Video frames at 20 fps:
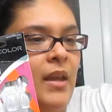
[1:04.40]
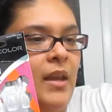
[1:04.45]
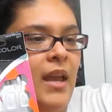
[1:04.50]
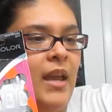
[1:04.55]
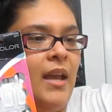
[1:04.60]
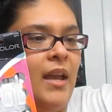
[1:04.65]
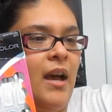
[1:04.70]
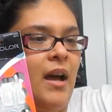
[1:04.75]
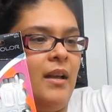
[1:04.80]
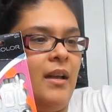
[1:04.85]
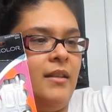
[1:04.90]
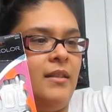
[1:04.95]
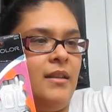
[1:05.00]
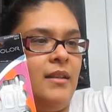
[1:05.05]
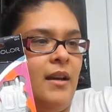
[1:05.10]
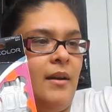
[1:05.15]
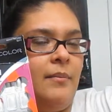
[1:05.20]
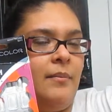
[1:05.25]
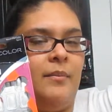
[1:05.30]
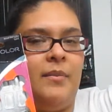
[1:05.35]
I got
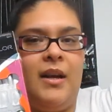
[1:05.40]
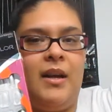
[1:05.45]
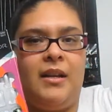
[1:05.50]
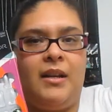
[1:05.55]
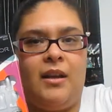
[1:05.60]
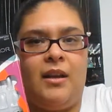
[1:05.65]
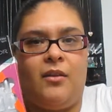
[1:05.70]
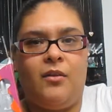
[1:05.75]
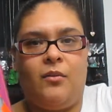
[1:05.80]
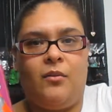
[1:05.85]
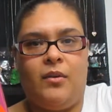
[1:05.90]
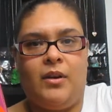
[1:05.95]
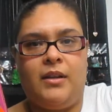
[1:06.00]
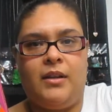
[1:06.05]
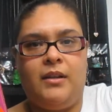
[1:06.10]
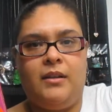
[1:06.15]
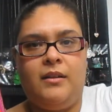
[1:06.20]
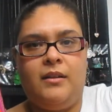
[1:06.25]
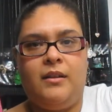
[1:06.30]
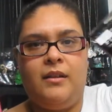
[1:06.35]
another
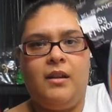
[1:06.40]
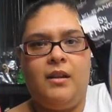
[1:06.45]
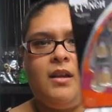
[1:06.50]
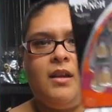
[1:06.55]
one.